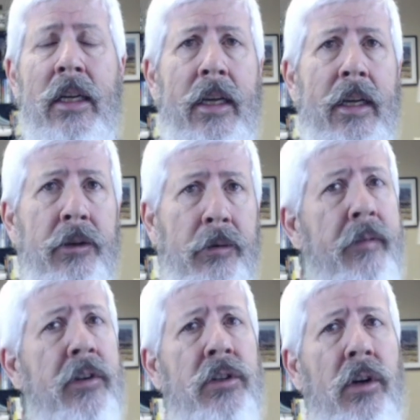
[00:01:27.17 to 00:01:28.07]
And you're
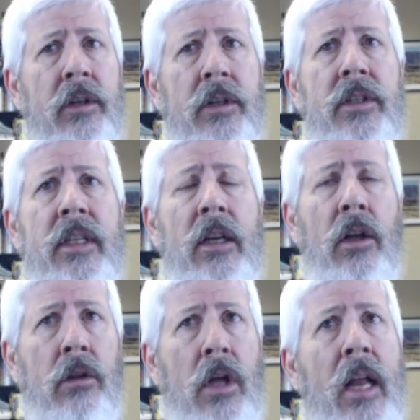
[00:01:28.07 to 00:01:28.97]
even starting to see a
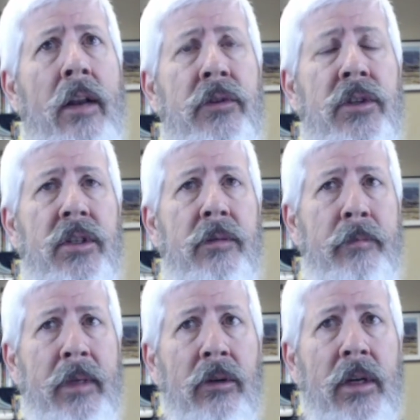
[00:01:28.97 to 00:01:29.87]
lot of
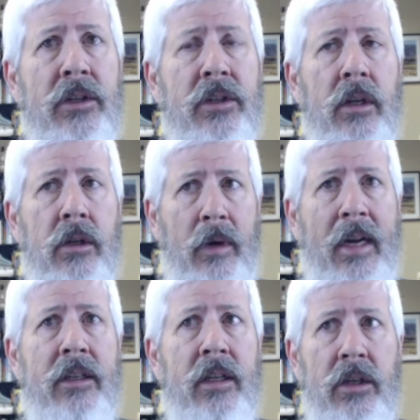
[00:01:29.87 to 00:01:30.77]
spirits
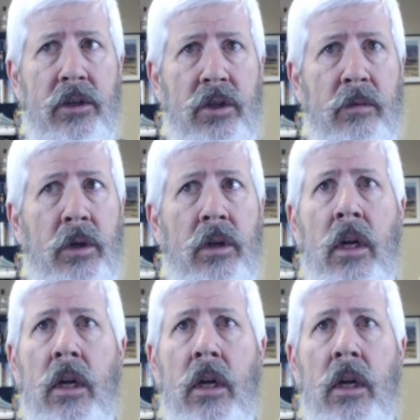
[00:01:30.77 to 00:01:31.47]
direct to consumer.